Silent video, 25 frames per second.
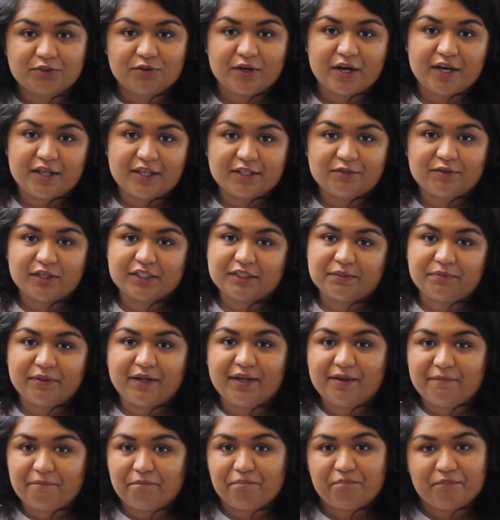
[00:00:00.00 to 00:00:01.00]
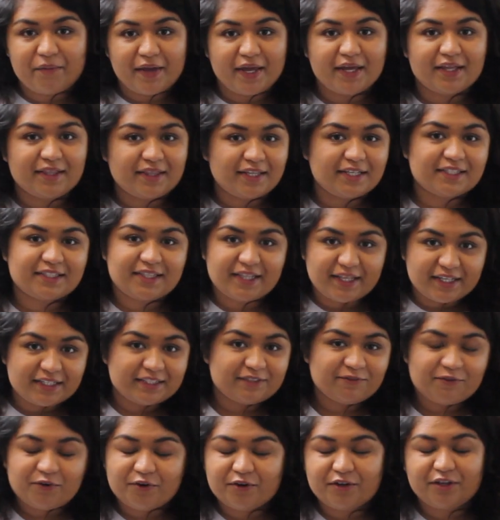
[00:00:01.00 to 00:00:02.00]
to try this recipe and make these
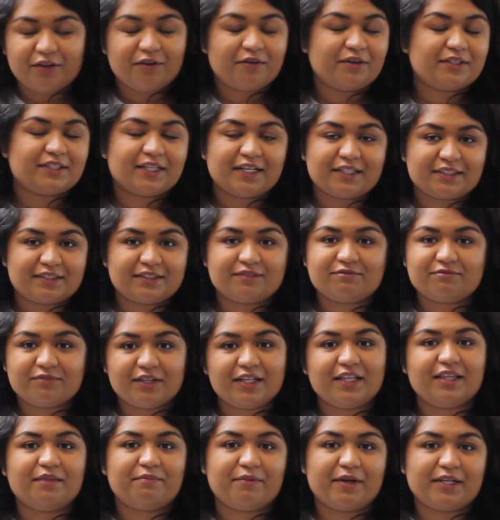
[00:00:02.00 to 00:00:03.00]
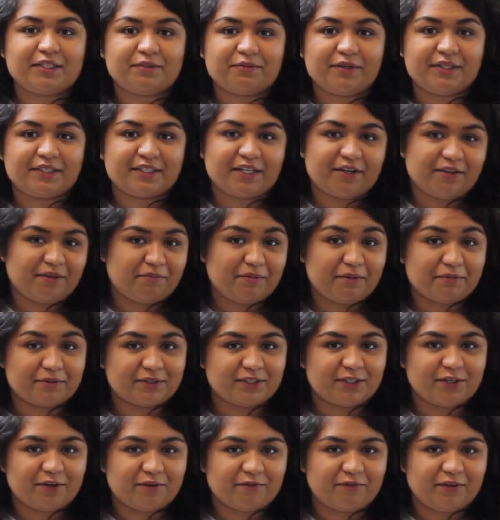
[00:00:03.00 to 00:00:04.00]
things for you, because that's really the best way to get other
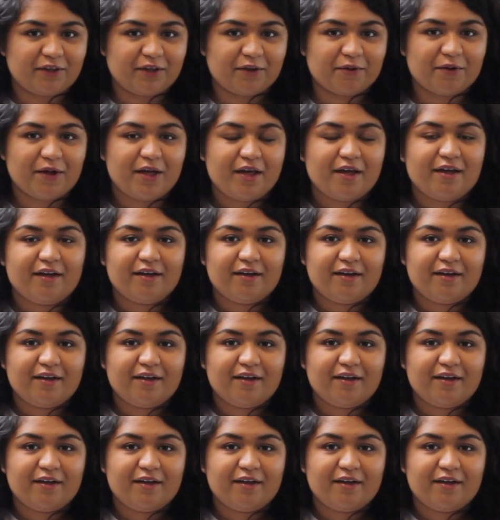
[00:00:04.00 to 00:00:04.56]
people to cook for you.